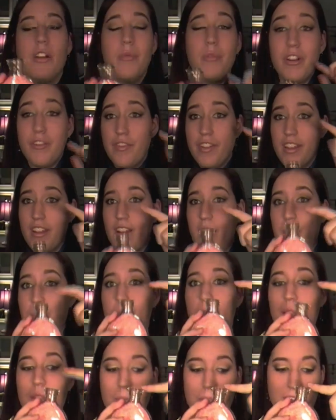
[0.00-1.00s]
don't want to fill it up
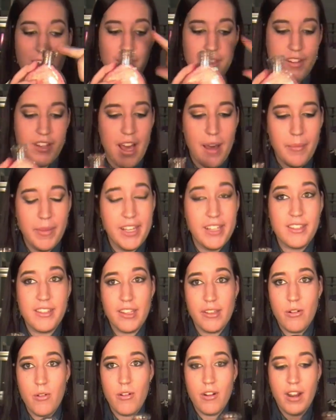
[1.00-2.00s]
all the way to the top because
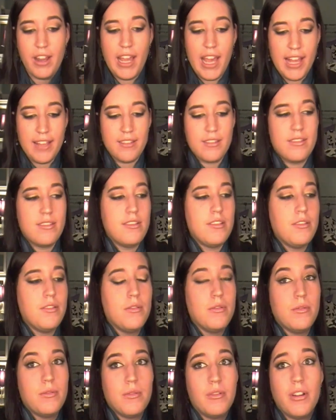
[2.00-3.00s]
the cork has
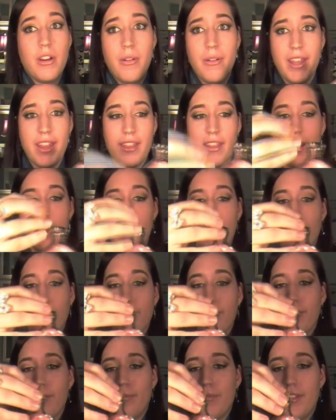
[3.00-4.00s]
to go in there and
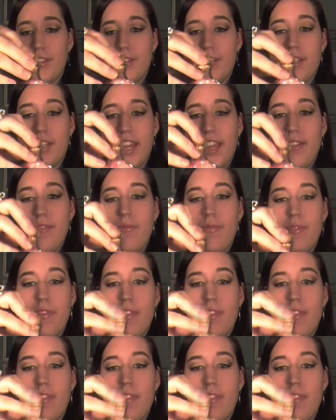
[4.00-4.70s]
have room to stay.